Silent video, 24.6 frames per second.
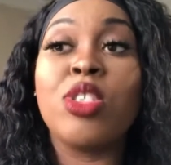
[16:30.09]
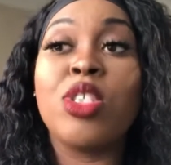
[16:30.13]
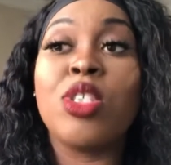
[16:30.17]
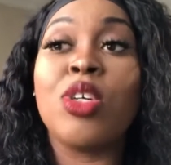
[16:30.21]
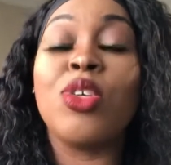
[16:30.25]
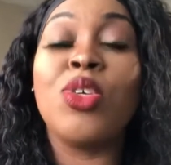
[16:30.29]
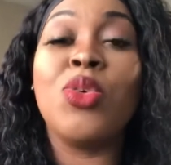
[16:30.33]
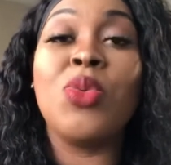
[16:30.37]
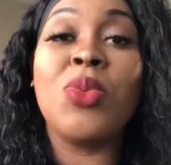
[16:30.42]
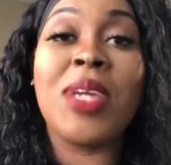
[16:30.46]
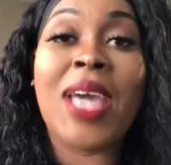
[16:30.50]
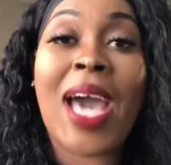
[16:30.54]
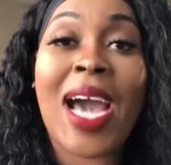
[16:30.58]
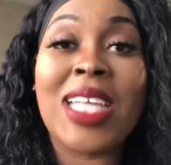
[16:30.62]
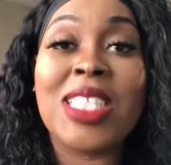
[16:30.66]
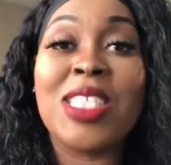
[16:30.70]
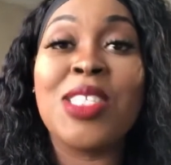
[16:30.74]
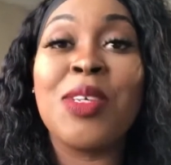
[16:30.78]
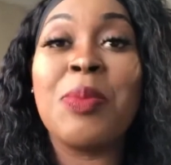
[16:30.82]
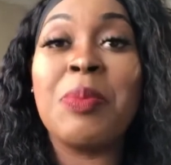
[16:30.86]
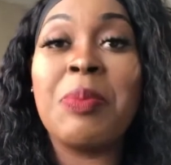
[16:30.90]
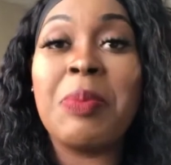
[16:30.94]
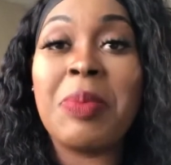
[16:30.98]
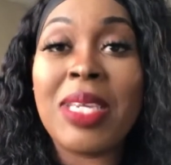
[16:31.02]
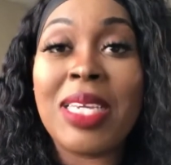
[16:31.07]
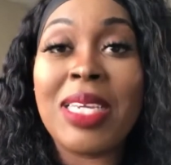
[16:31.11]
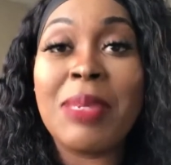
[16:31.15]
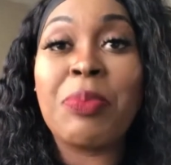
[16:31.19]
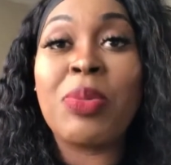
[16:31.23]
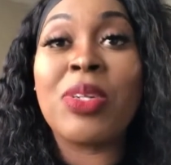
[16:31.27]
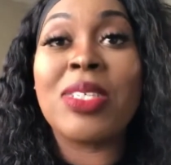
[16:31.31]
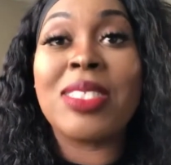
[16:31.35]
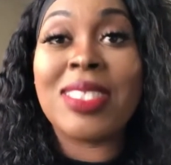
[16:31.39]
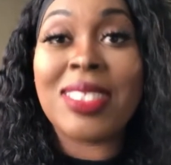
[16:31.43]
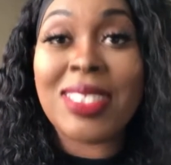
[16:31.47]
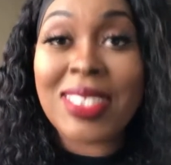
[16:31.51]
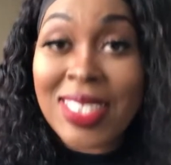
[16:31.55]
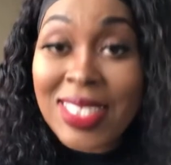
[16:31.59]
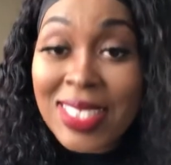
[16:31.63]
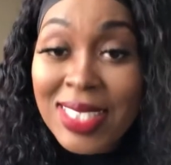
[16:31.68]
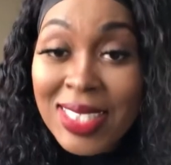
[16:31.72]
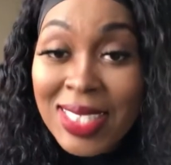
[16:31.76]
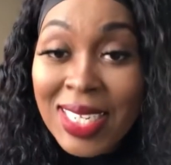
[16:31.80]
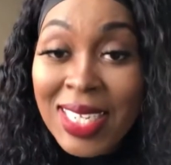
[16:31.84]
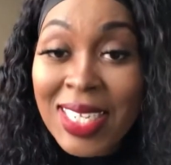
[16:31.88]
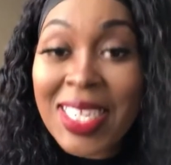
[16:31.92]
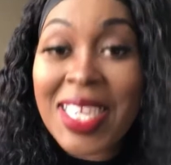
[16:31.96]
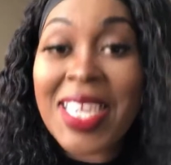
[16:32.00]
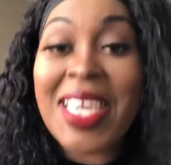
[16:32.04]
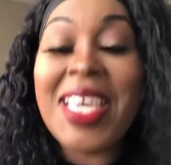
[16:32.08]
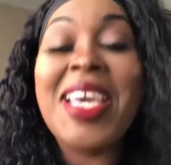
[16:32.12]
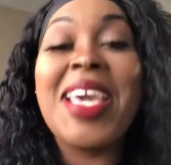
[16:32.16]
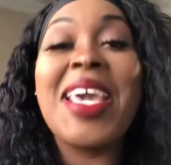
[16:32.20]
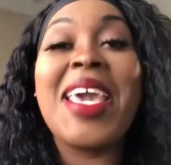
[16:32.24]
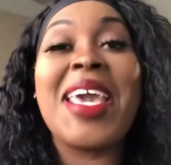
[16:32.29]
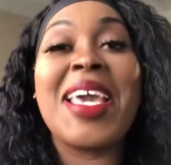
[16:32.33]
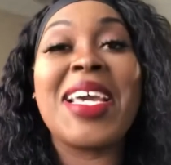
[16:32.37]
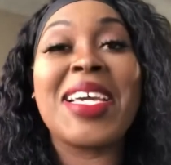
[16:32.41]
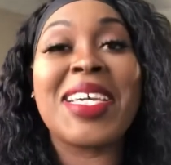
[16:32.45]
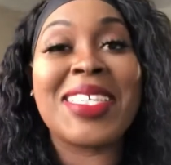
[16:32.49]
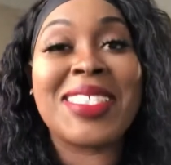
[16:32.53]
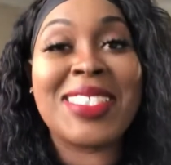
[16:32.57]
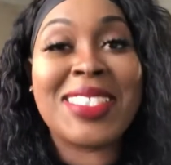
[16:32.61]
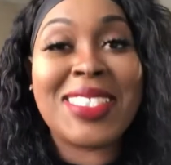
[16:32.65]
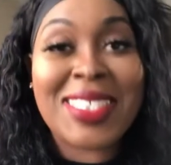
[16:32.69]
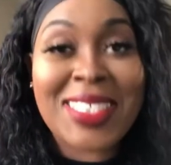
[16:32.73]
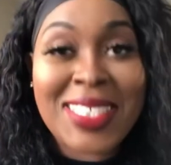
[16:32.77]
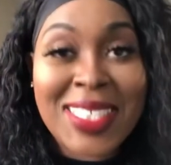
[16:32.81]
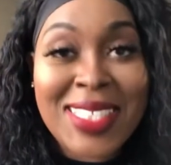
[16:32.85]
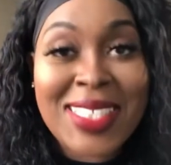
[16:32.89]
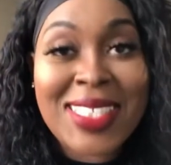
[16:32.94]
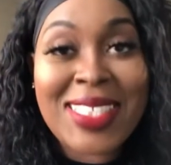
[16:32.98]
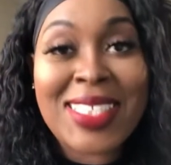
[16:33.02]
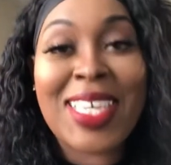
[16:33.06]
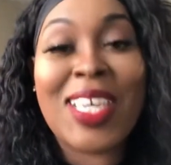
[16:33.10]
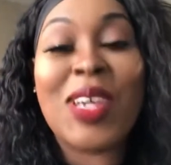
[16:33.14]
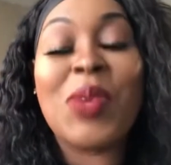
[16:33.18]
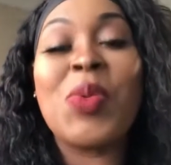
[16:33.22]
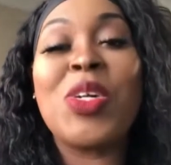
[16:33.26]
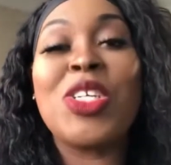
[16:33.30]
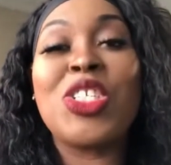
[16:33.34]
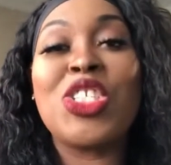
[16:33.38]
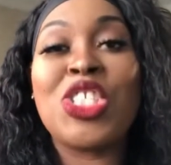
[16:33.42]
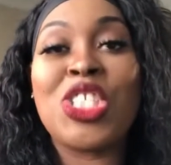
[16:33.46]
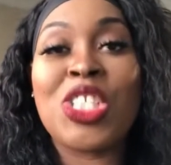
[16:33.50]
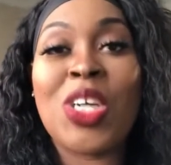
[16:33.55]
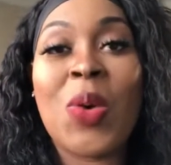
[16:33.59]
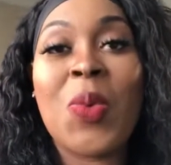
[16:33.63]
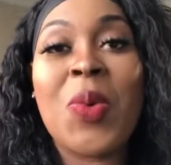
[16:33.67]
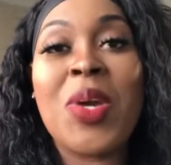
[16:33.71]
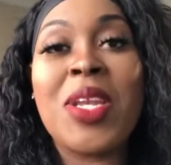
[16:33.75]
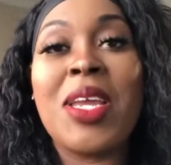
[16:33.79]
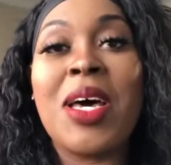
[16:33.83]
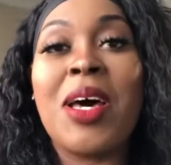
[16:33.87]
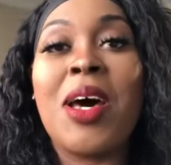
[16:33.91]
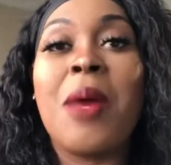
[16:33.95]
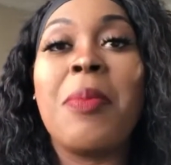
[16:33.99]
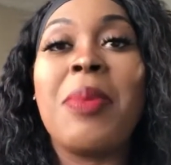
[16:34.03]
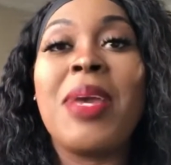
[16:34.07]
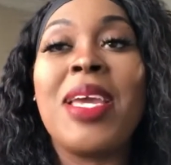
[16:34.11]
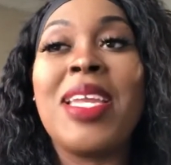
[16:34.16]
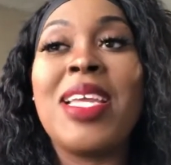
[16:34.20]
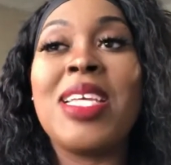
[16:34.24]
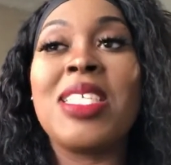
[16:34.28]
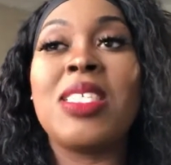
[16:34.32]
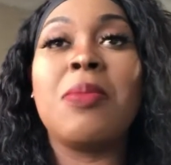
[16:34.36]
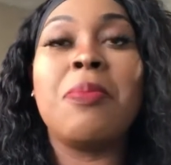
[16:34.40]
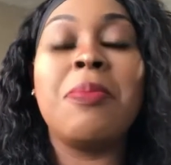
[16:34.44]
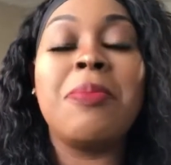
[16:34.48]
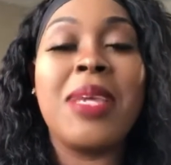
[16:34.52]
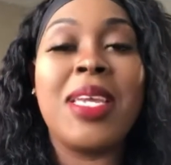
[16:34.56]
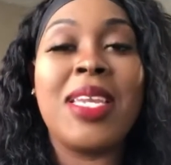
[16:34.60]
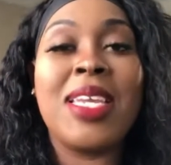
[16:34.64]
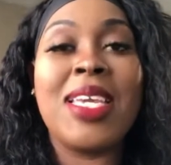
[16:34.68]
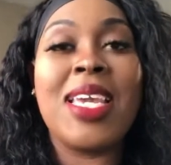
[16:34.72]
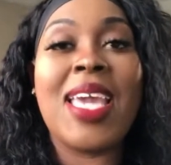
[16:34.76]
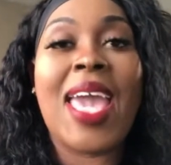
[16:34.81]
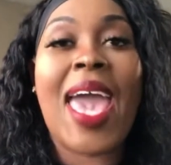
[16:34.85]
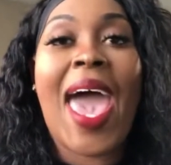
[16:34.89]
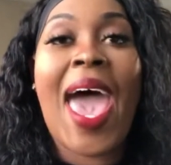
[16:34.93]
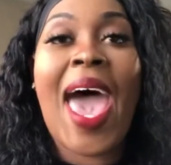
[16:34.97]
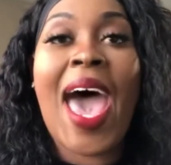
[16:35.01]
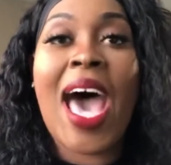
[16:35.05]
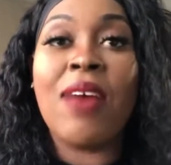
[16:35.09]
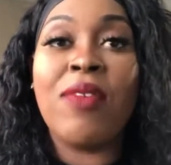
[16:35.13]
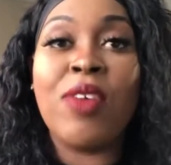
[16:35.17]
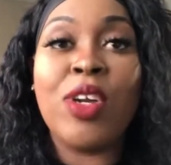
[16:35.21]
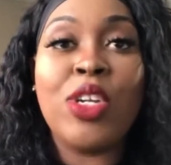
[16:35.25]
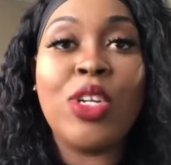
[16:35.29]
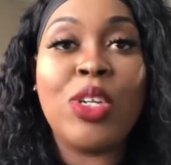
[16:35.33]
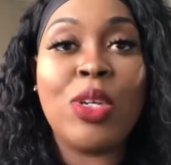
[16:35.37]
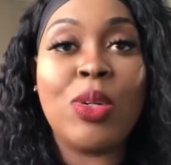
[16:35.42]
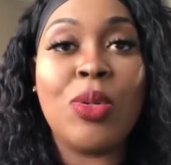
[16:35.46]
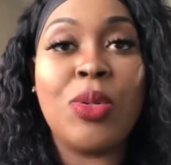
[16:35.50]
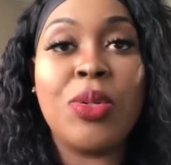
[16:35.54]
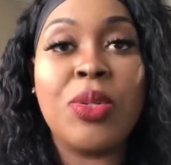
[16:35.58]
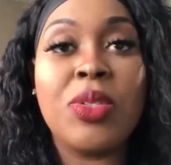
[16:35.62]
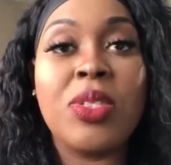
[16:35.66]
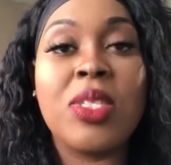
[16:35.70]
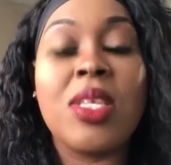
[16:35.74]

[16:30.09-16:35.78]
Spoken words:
So you got to be persistent and consistent with showing up in as many avenues